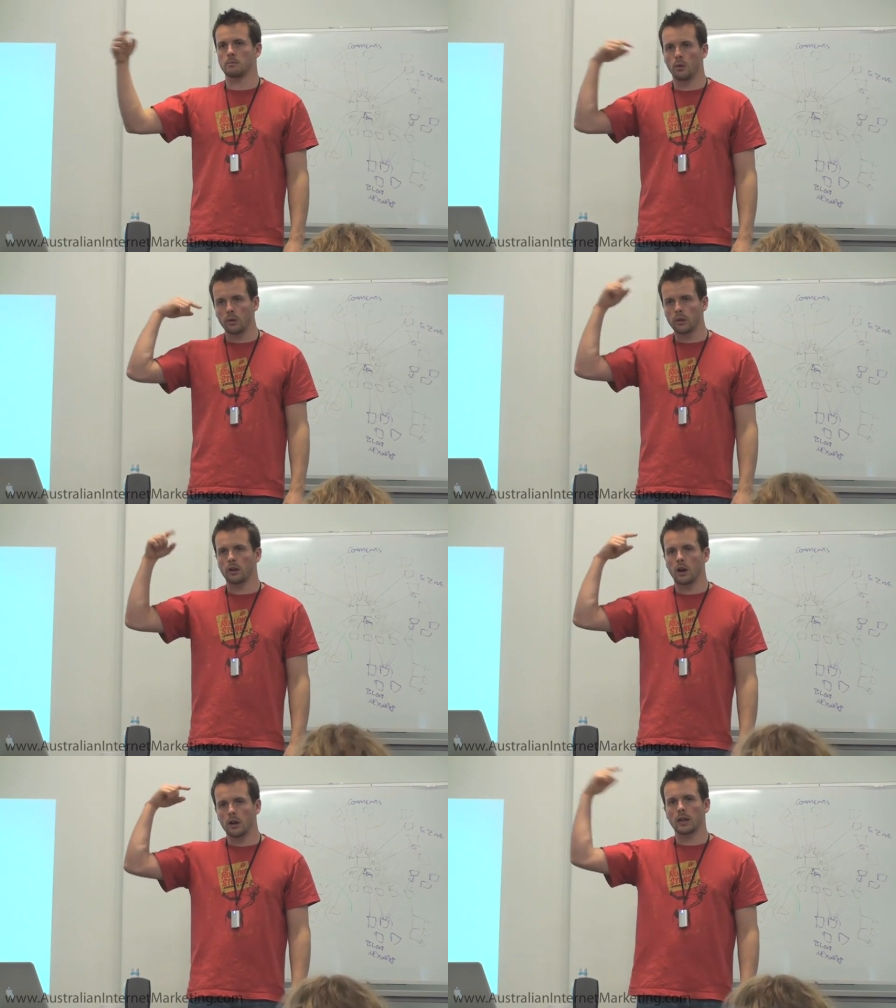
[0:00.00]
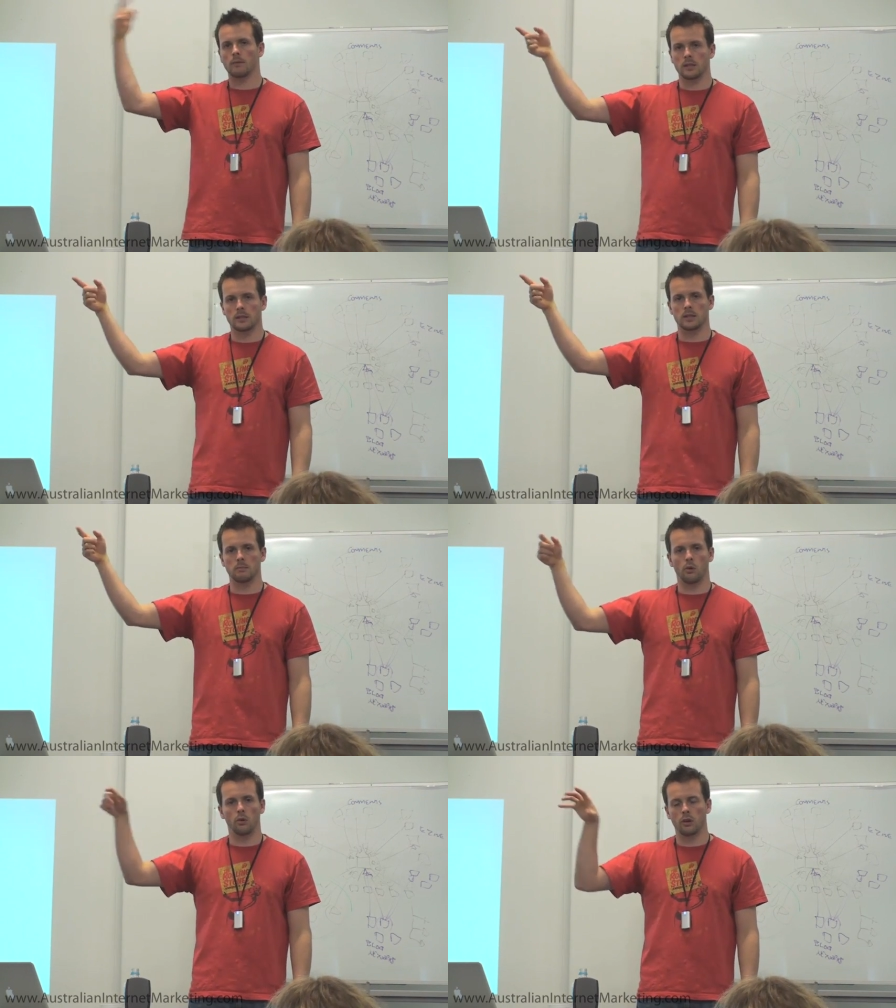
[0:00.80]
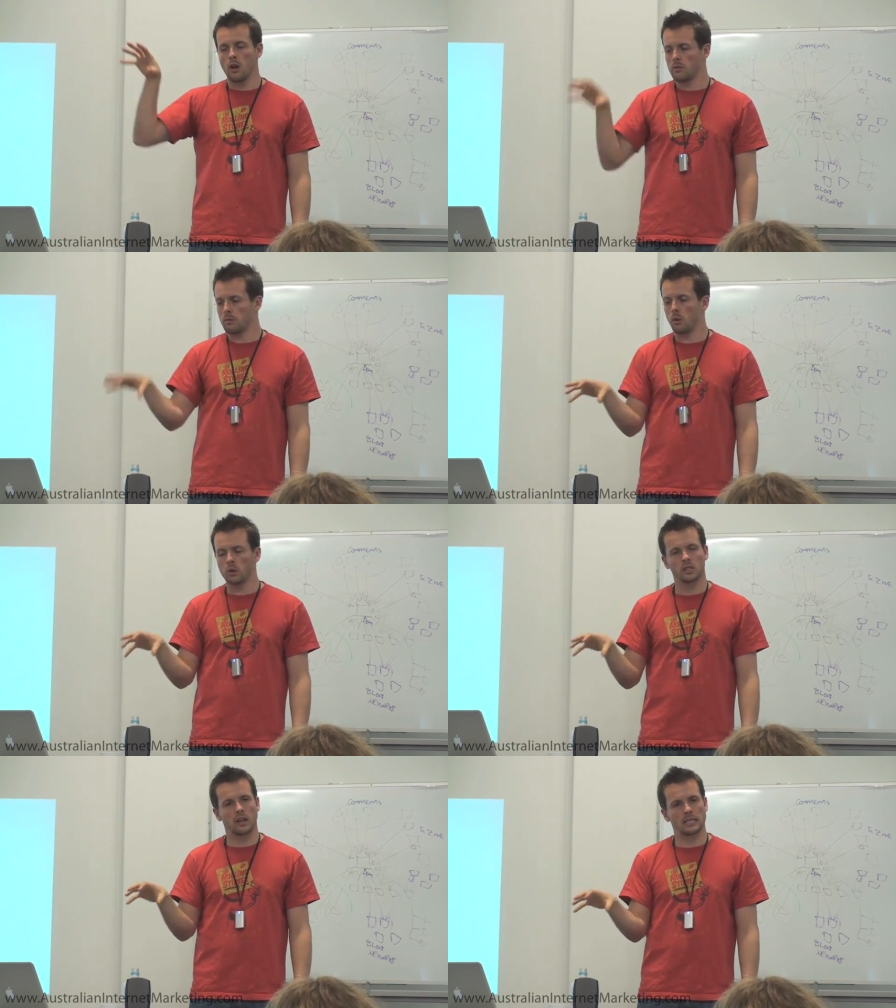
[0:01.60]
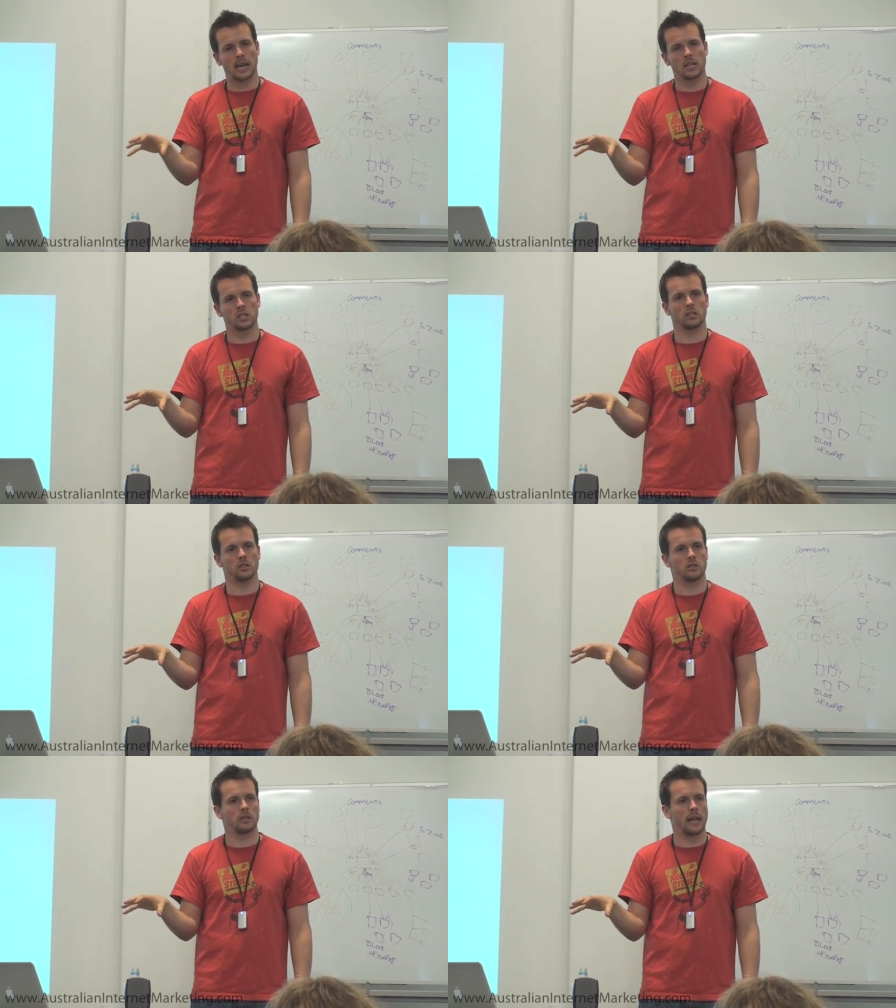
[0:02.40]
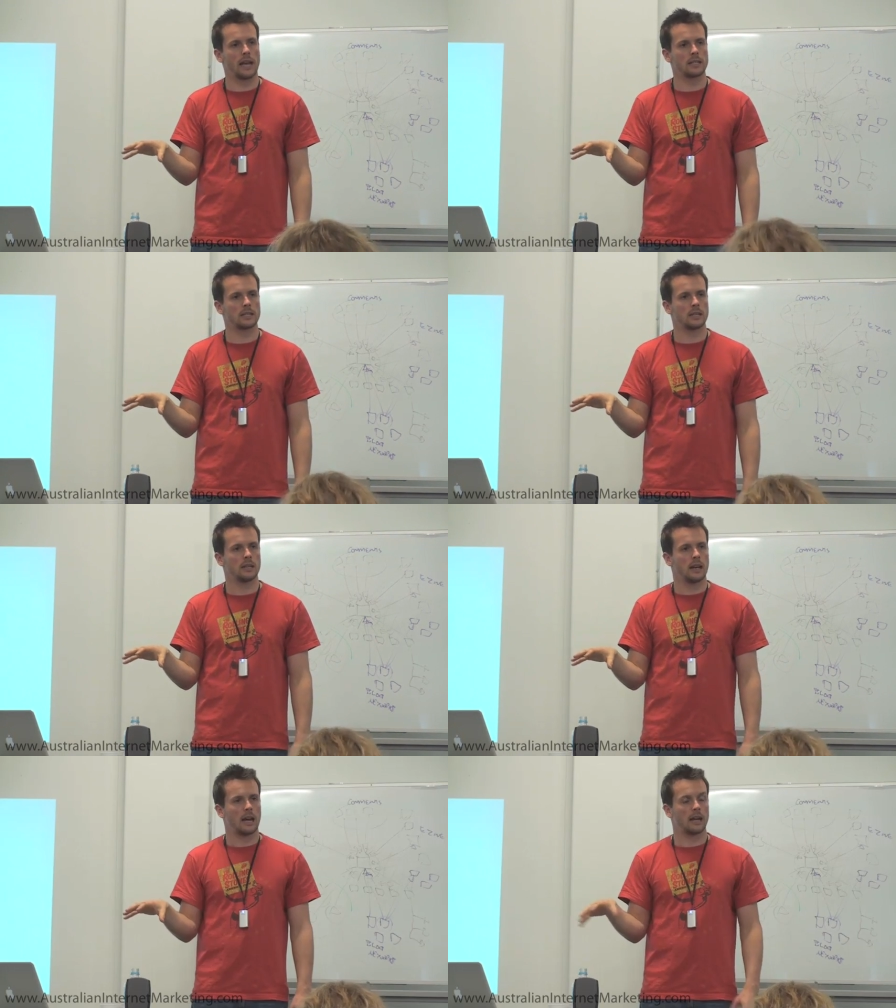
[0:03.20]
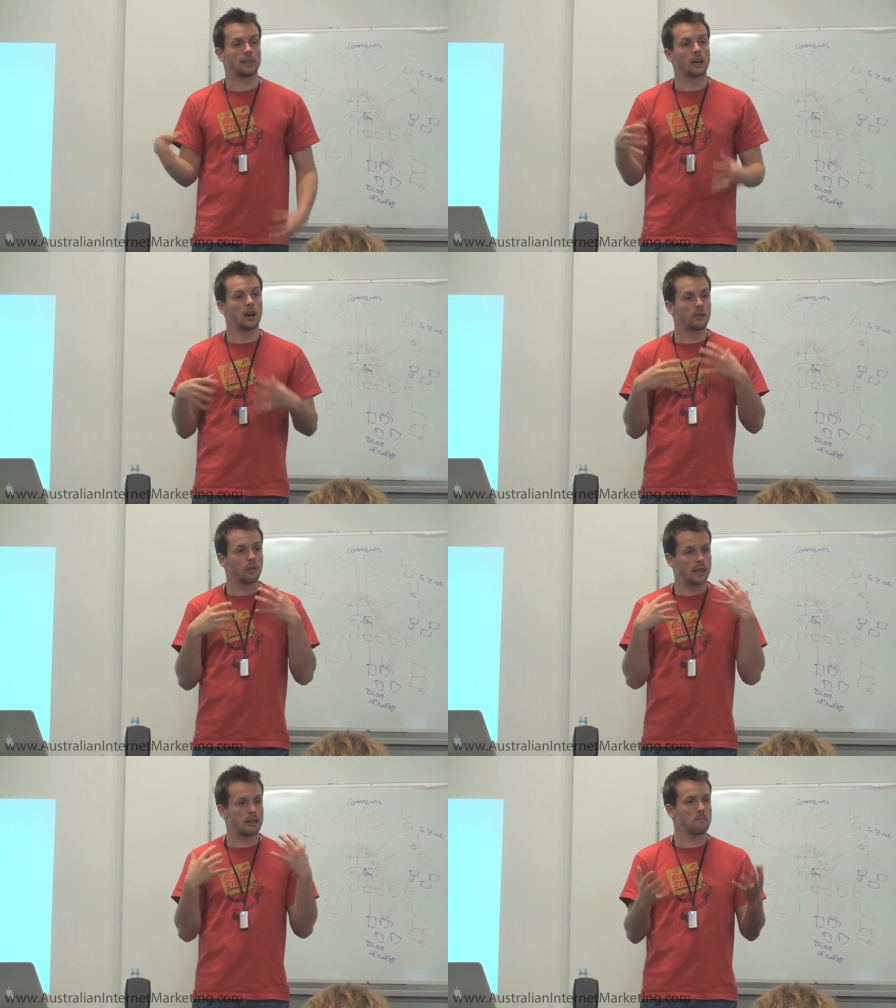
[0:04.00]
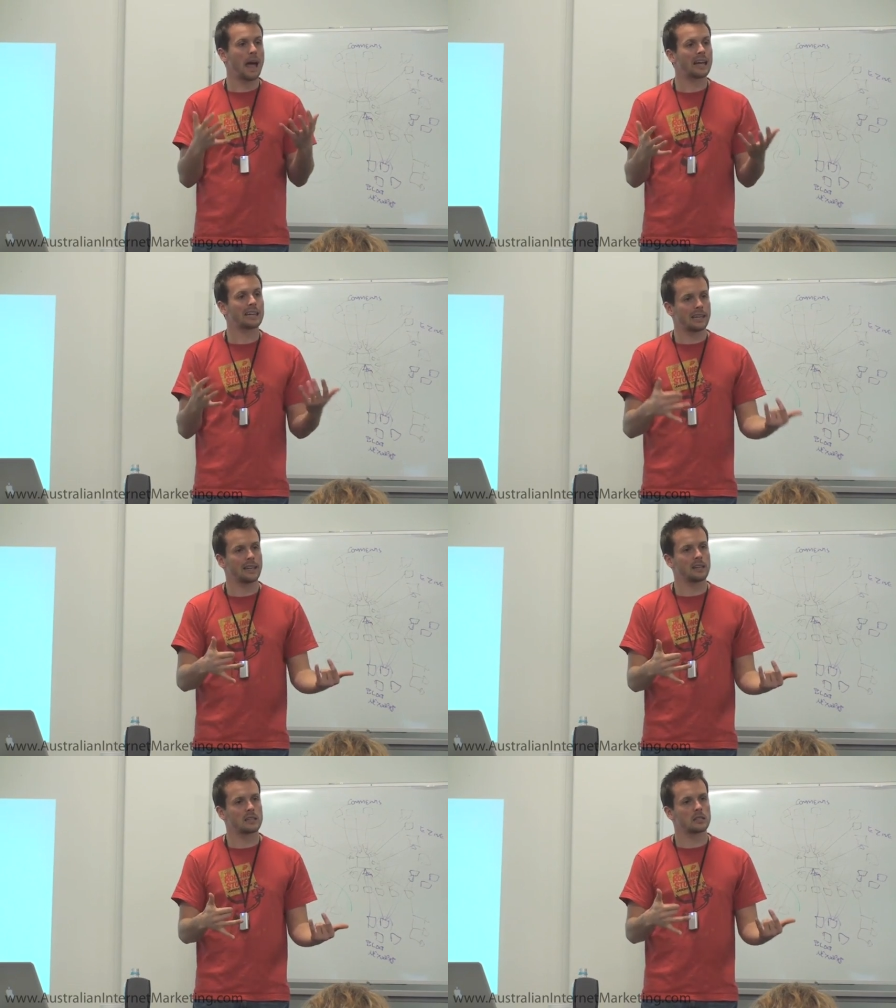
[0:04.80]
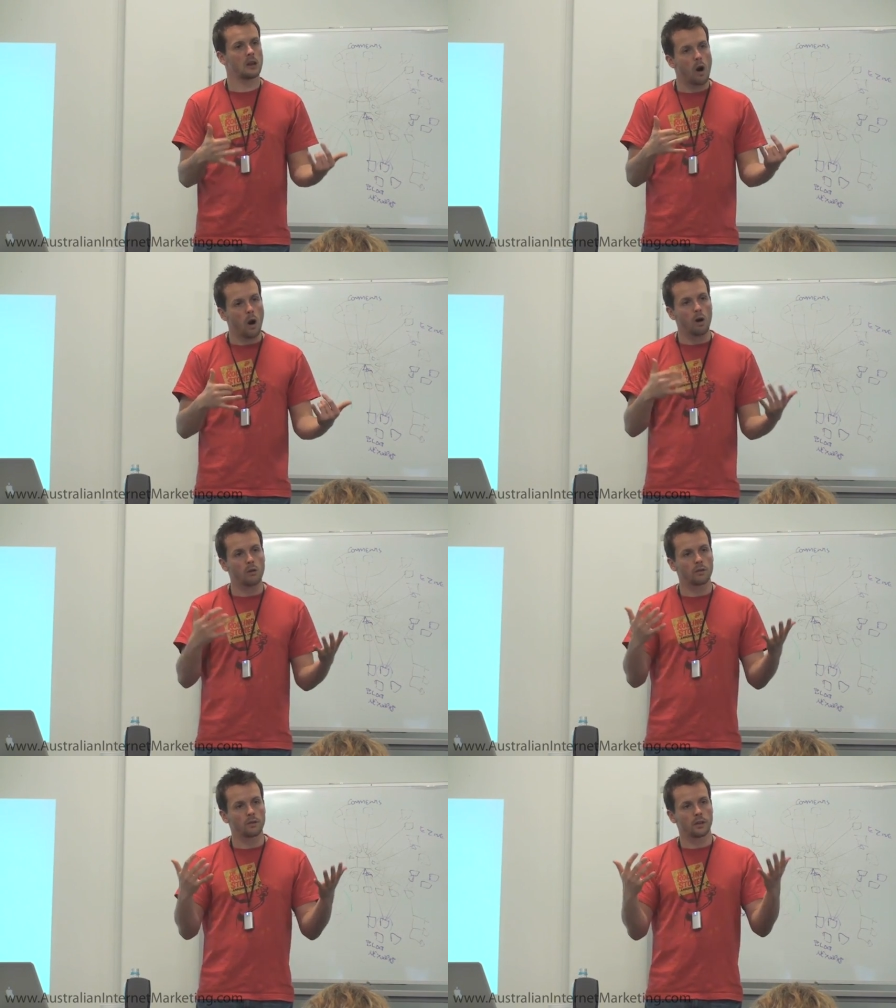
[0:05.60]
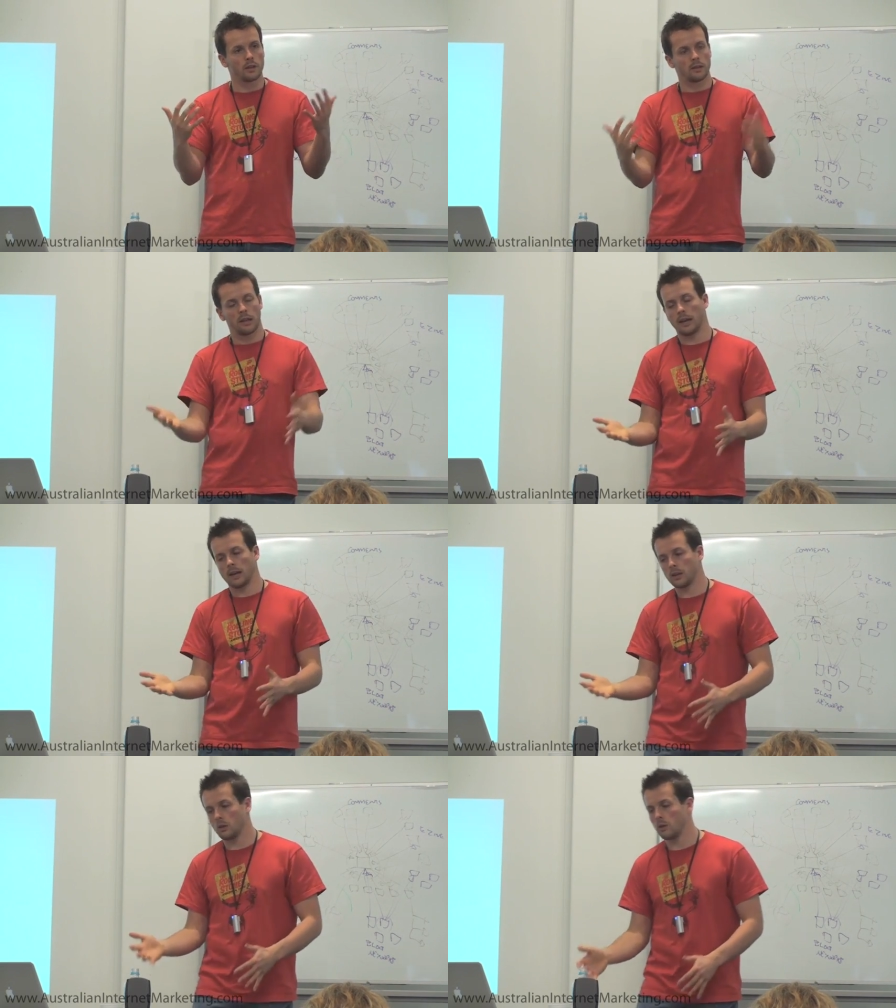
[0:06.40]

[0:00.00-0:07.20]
is important, oh, yep, this is important. The more citations you get, uh, they're kind of like the backlinks of uh,